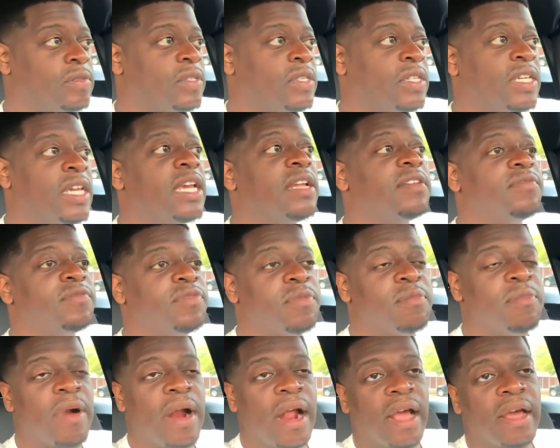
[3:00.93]
Get
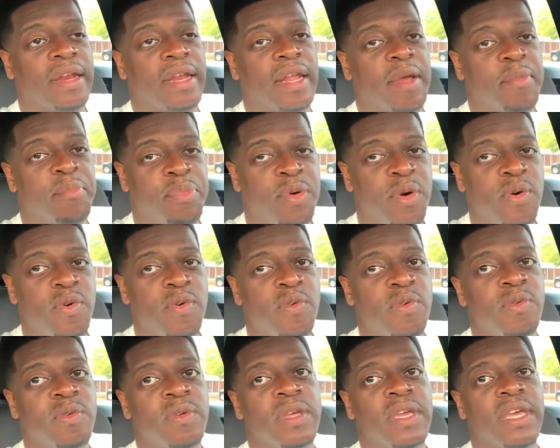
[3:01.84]
from around that
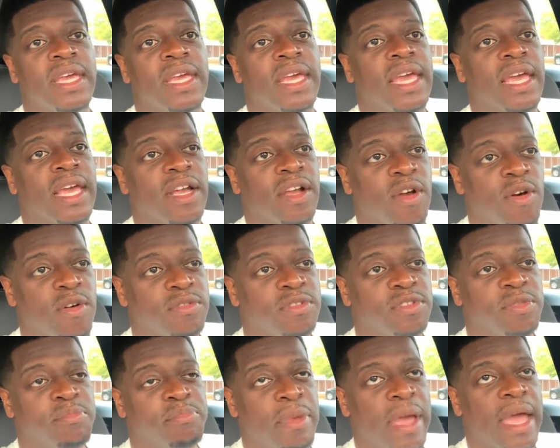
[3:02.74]
pool and go
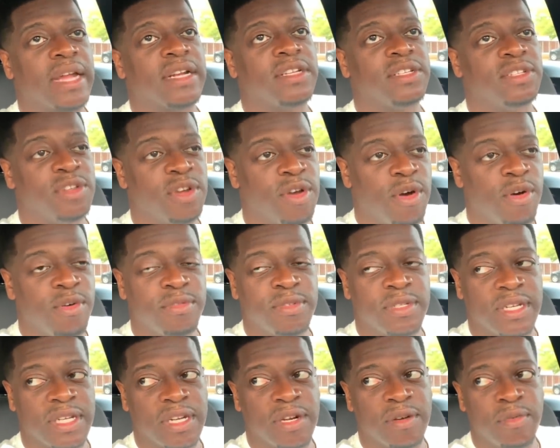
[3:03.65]
to back to your
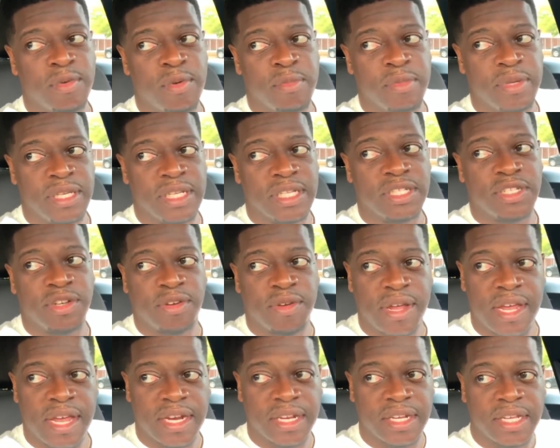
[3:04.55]
hotel room and get your
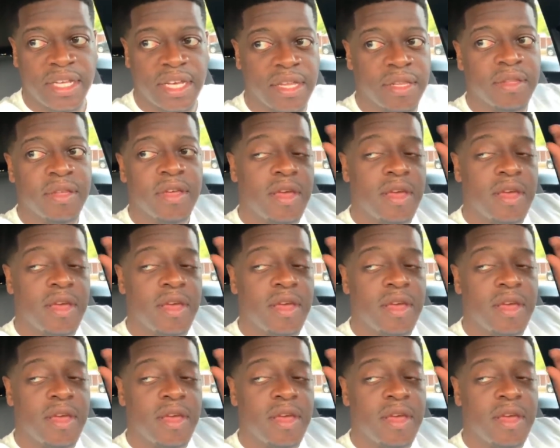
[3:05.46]
hair together